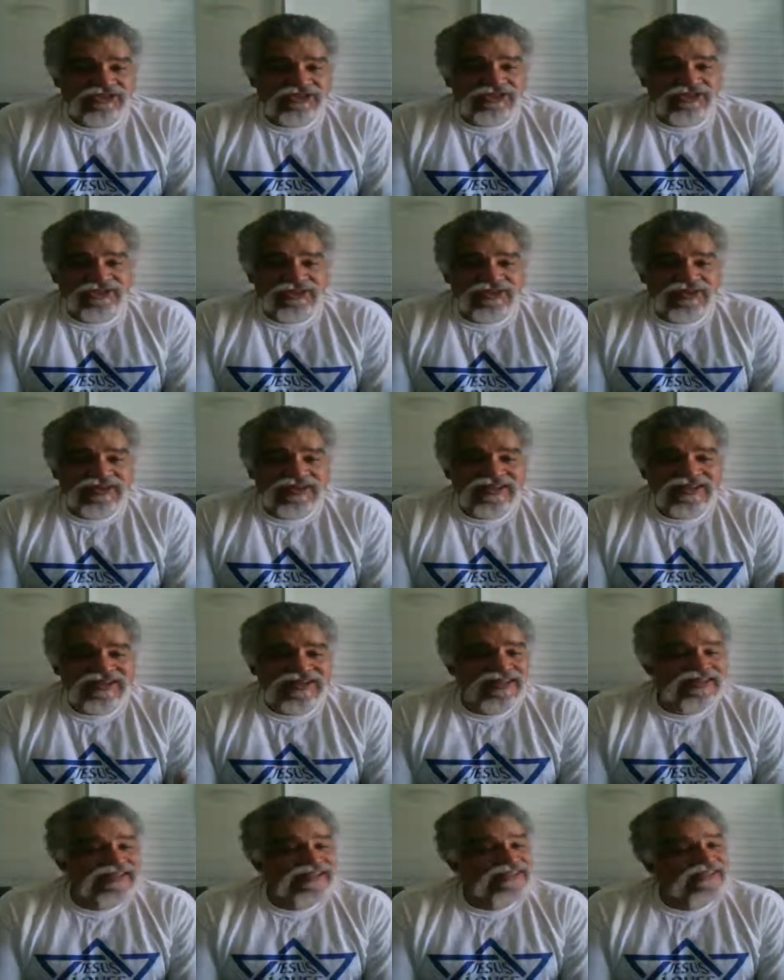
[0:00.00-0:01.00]
You got a
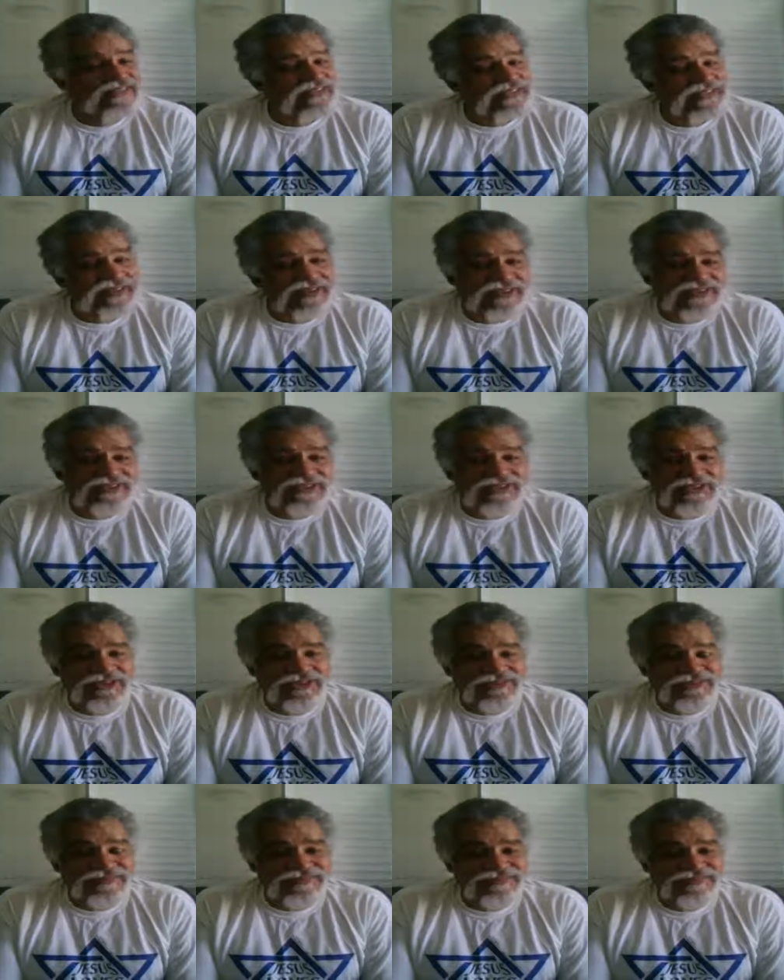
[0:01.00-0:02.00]
Jew
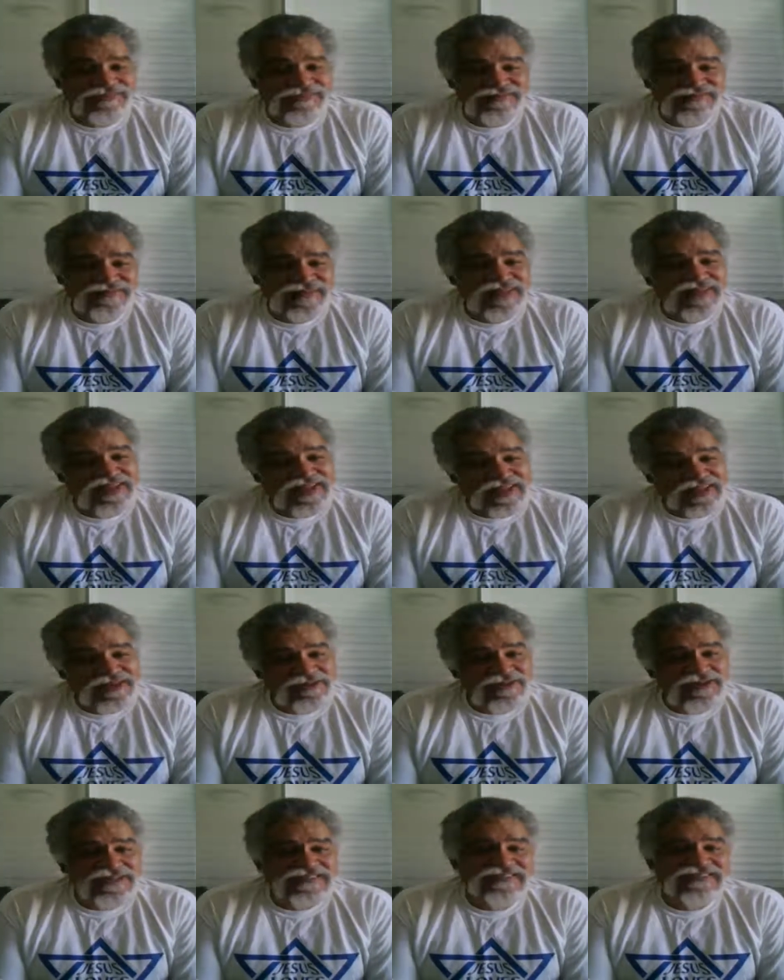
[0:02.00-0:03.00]
against a non-Jew.
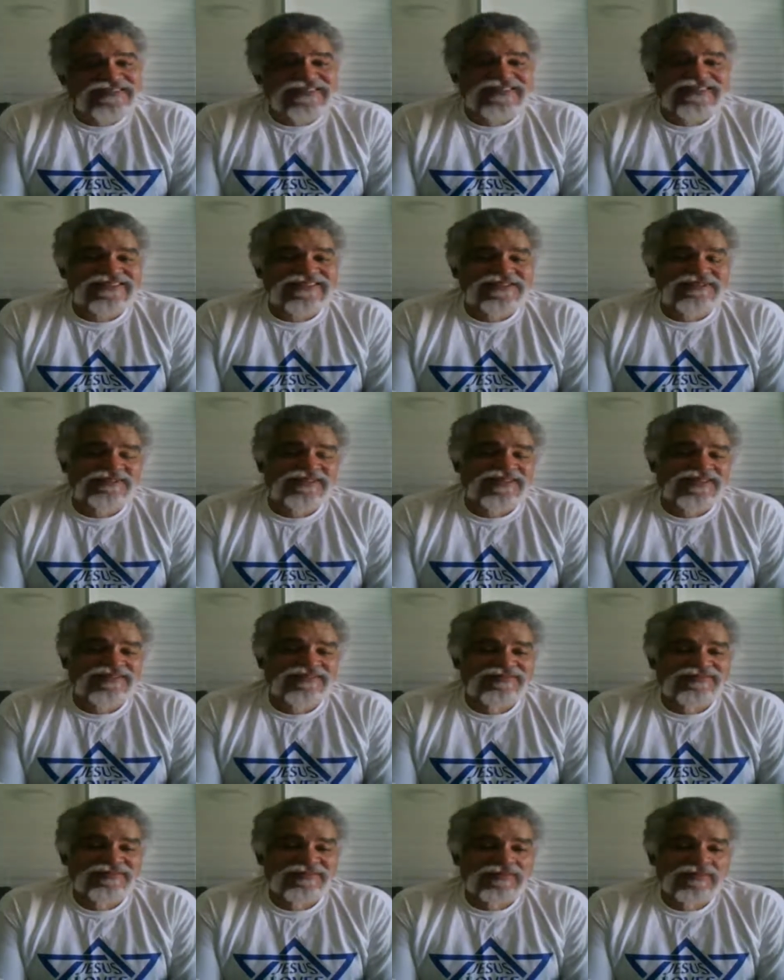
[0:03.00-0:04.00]
And the rest
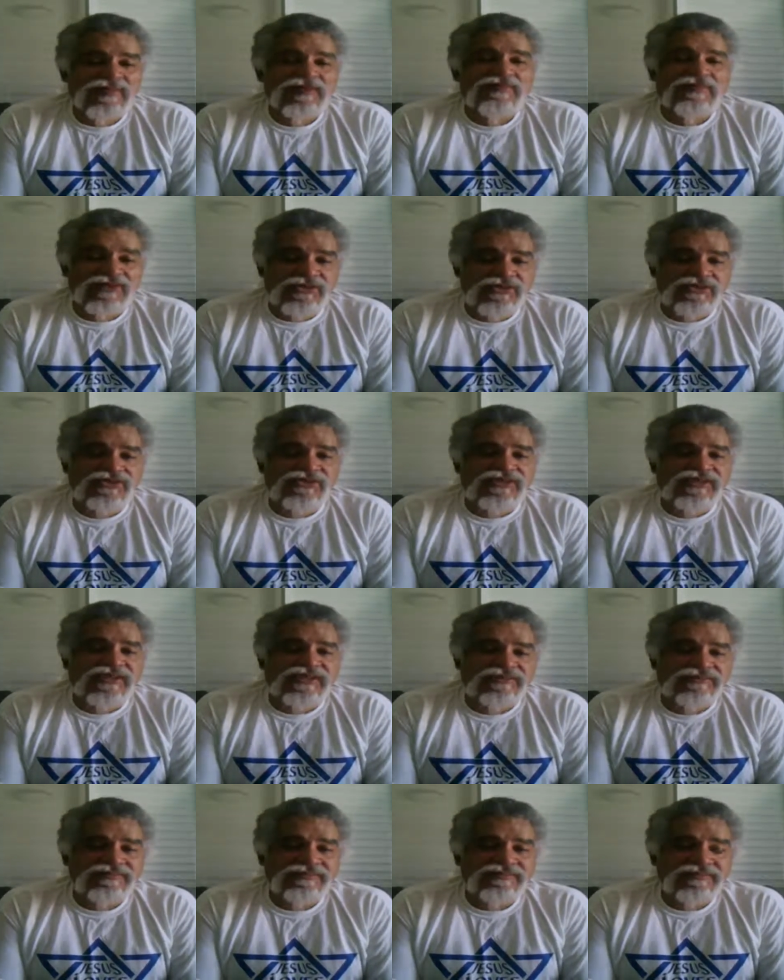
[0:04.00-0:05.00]
is history.
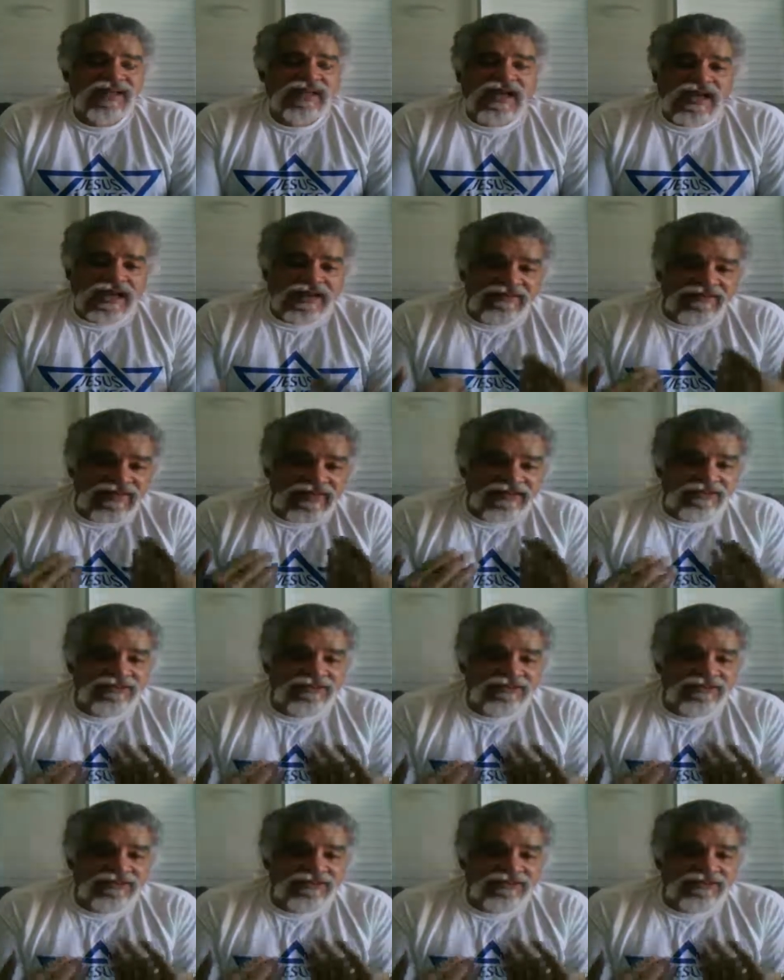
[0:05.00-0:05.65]
But you'll see it.